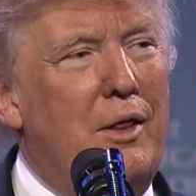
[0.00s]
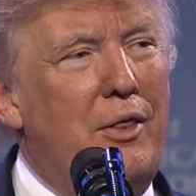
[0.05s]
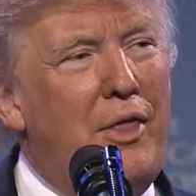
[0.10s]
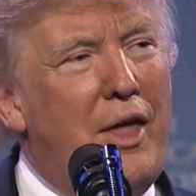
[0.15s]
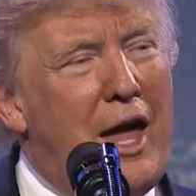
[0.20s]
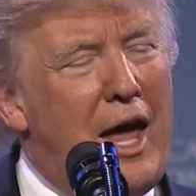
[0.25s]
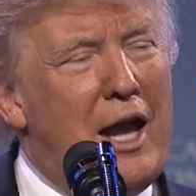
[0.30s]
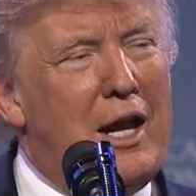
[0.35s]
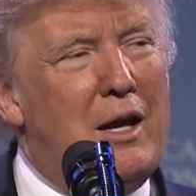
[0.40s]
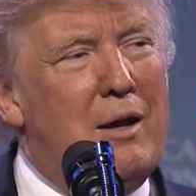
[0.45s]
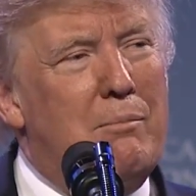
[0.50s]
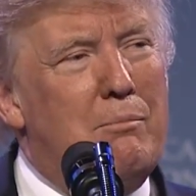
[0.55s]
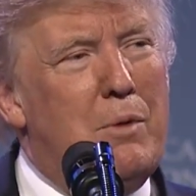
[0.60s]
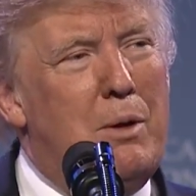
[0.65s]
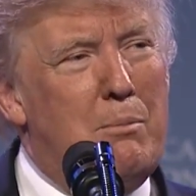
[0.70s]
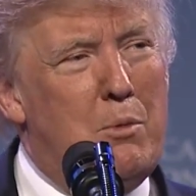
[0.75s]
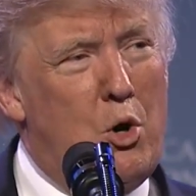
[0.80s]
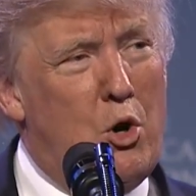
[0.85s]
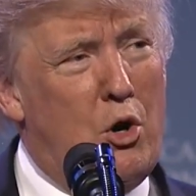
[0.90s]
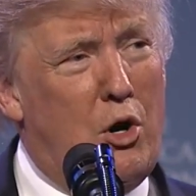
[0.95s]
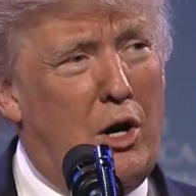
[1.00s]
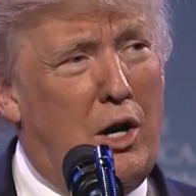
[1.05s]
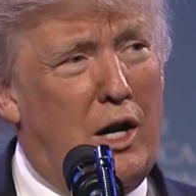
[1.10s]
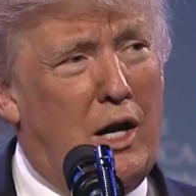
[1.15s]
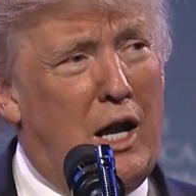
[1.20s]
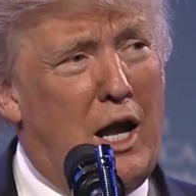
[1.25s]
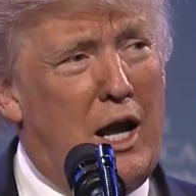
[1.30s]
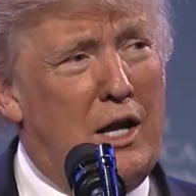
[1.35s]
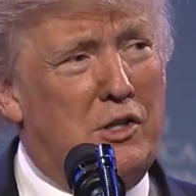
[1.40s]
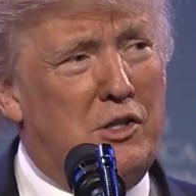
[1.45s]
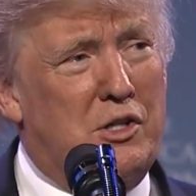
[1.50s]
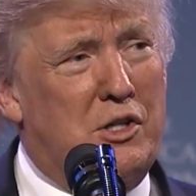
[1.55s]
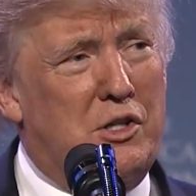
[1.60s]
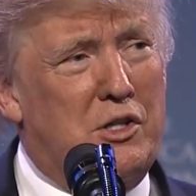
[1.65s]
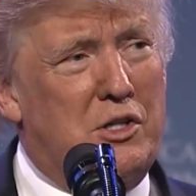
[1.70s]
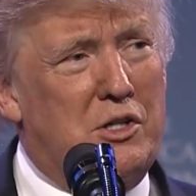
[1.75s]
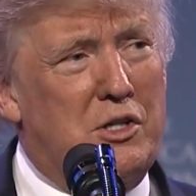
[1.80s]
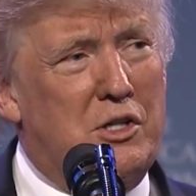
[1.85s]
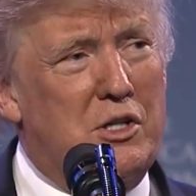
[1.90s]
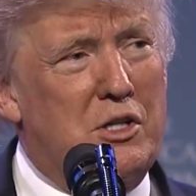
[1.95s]
that
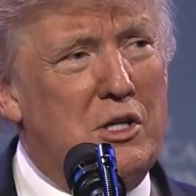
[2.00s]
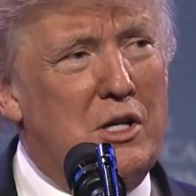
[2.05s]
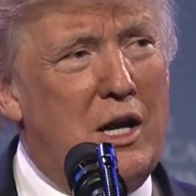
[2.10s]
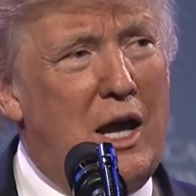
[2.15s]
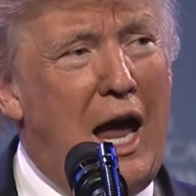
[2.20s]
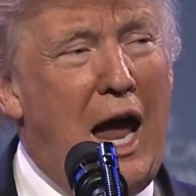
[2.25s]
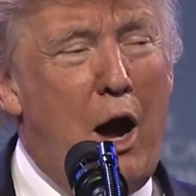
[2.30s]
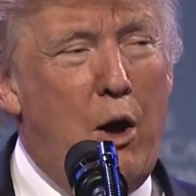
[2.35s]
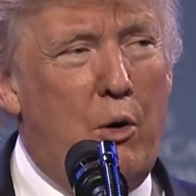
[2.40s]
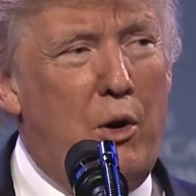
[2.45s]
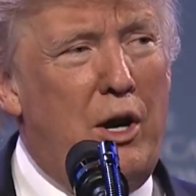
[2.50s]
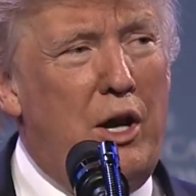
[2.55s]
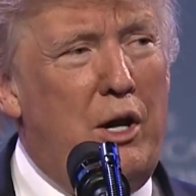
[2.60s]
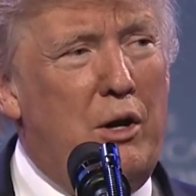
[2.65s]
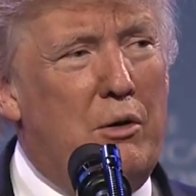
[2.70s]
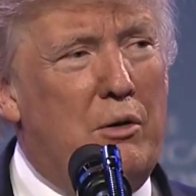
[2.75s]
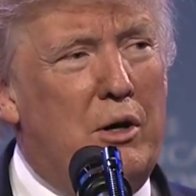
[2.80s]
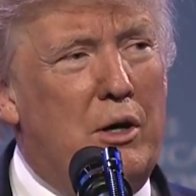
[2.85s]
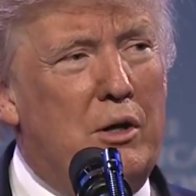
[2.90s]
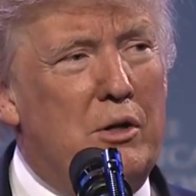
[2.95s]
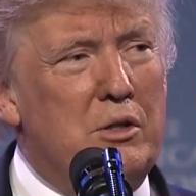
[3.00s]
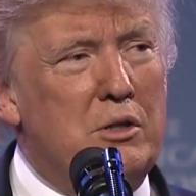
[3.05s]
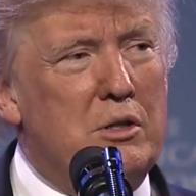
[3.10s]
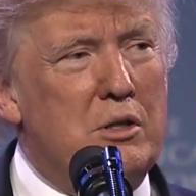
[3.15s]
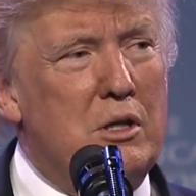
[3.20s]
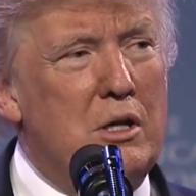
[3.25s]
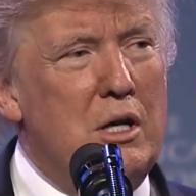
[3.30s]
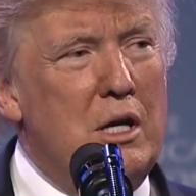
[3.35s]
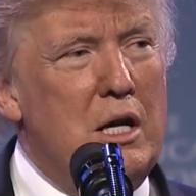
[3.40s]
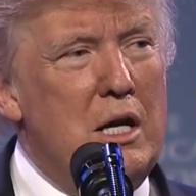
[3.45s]
memorializes our heroes.